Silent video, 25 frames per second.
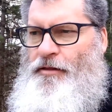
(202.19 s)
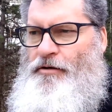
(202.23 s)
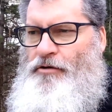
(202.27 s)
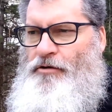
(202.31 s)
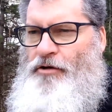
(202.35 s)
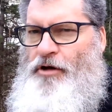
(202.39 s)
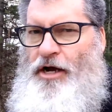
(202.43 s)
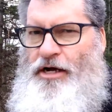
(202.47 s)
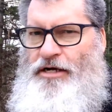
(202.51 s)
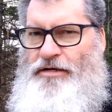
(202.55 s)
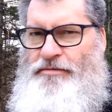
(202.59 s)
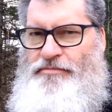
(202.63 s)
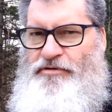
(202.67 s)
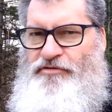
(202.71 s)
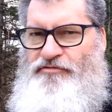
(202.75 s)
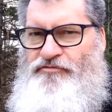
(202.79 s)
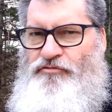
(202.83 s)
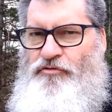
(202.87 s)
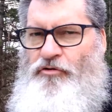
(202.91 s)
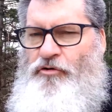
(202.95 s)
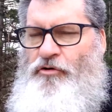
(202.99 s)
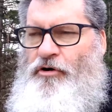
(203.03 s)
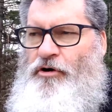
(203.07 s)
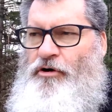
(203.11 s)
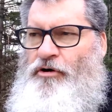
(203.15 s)
lied
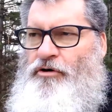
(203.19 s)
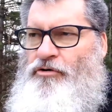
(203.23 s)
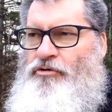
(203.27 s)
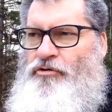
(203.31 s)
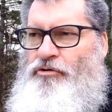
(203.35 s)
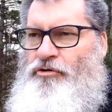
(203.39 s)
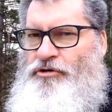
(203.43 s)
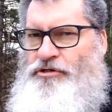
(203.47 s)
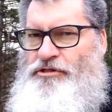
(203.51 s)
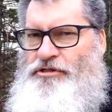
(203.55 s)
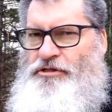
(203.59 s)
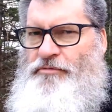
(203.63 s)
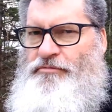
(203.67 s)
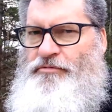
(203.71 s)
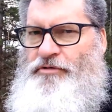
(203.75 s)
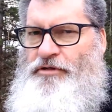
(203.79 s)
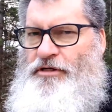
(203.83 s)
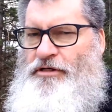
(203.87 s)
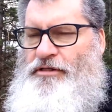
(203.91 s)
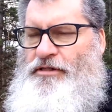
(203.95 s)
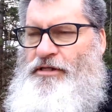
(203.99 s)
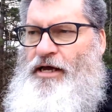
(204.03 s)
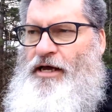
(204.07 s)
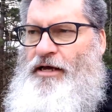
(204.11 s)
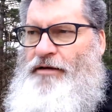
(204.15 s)
before or something
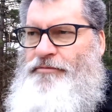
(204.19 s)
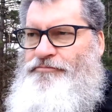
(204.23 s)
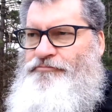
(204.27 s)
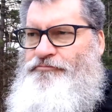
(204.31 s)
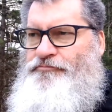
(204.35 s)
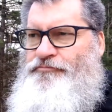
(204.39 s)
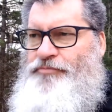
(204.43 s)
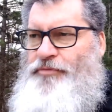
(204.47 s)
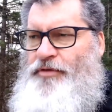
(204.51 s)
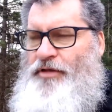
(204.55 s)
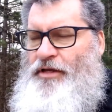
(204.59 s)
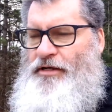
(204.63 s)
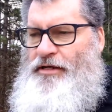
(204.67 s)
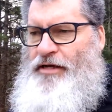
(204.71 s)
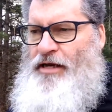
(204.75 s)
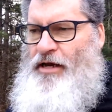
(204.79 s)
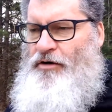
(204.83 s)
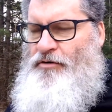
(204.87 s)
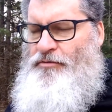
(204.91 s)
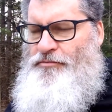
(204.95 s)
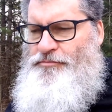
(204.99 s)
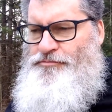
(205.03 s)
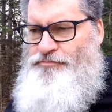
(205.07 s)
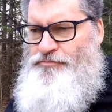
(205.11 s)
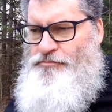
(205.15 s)
like that.
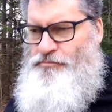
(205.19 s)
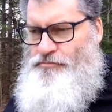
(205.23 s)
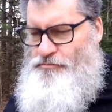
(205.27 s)
Now,